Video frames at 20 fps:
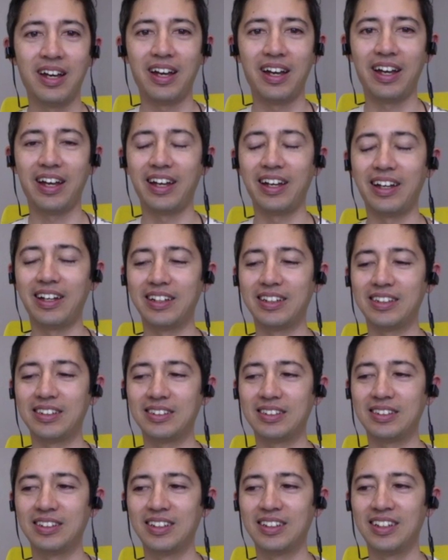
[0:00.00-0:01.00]

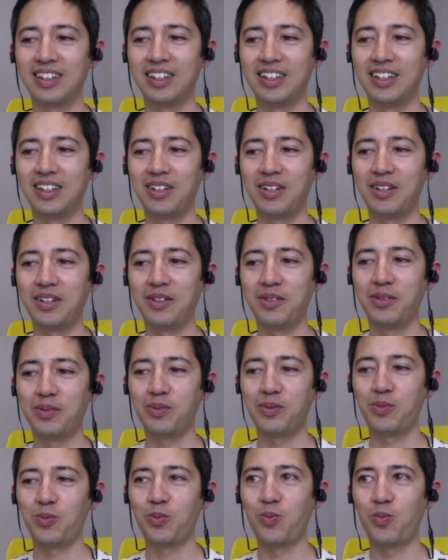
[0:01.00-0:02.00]
And
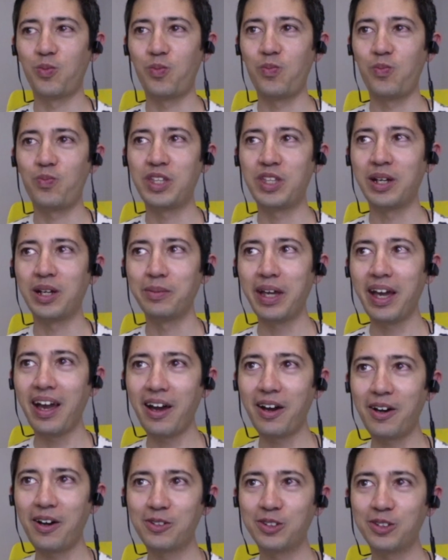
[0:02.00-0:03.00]
tell me
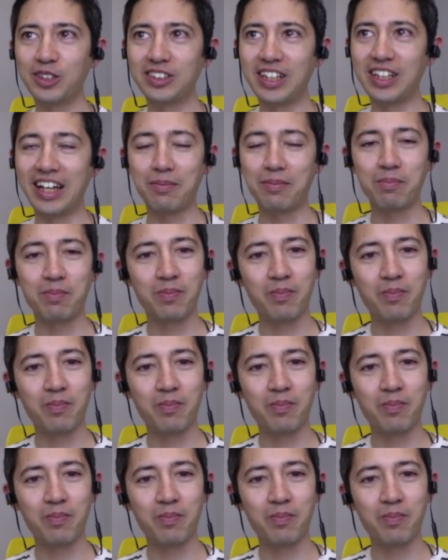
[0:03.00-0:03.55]
how, like,